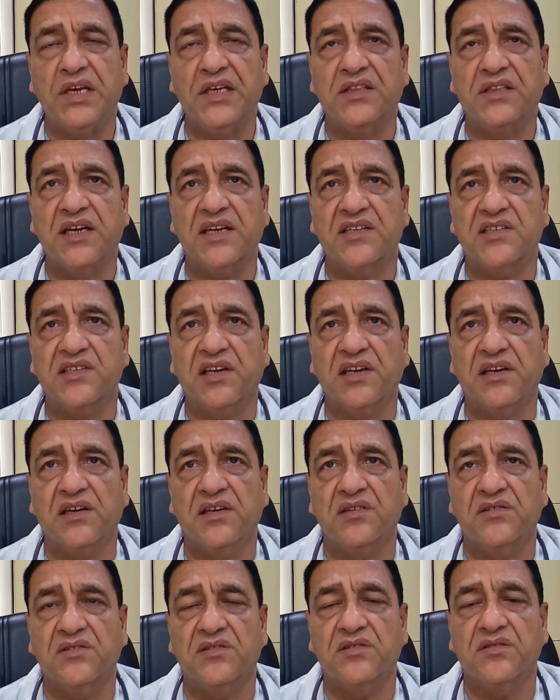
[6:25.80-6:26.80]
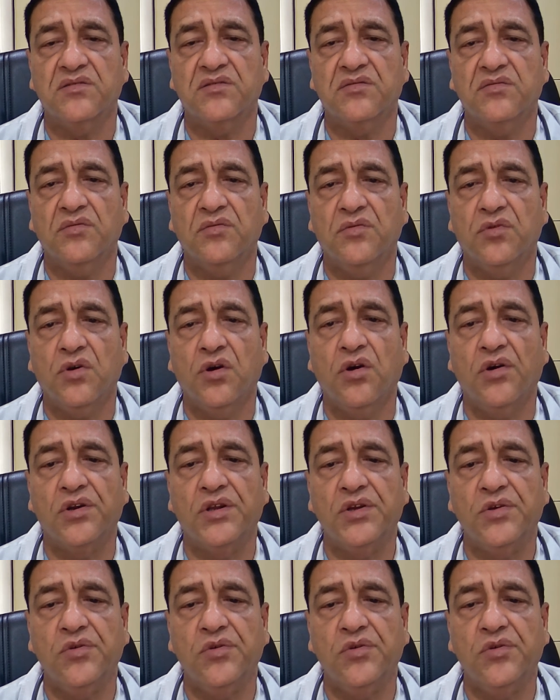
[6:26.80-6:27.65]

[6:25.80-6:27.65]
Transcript: make that sentence, or